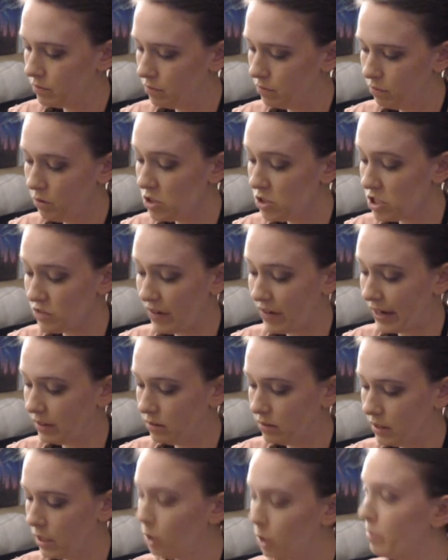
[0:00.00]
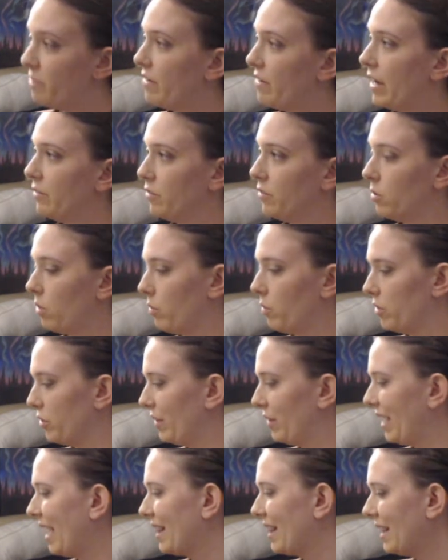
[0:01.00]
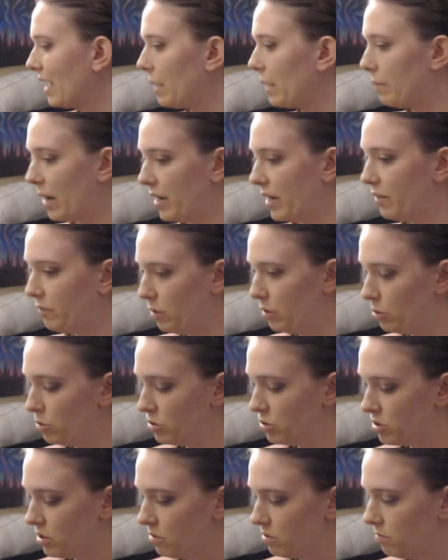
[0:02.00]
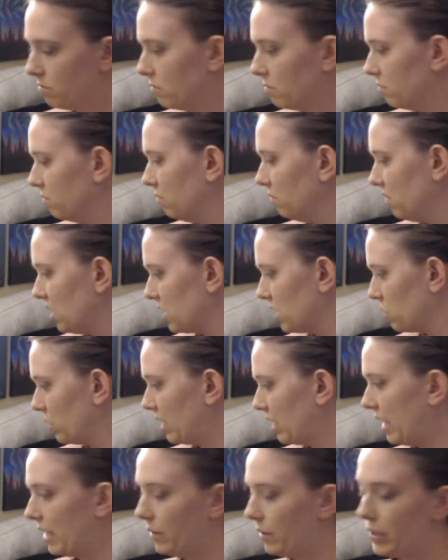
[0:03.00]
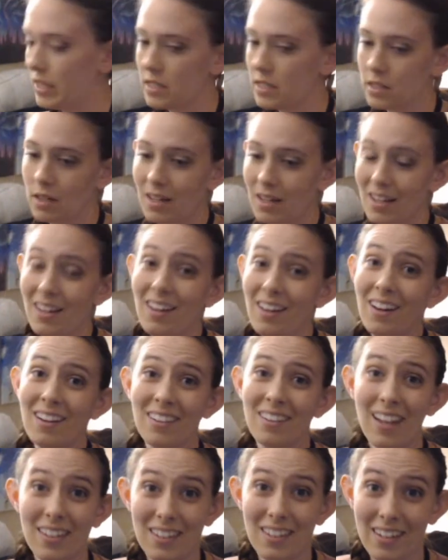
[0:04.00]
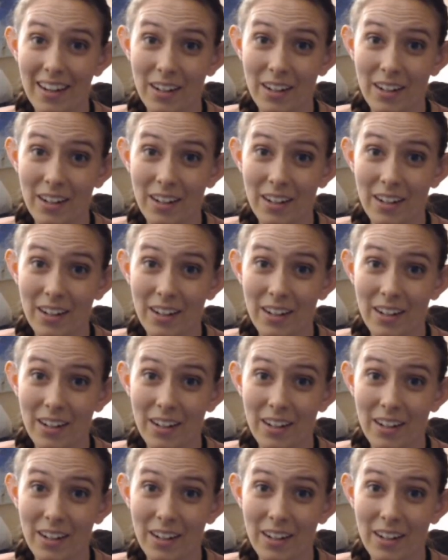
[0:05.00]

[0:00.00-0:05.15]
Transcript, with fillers: which is fine. It'll be fine for what we're doing. I think I might have used this one anyways. Not that I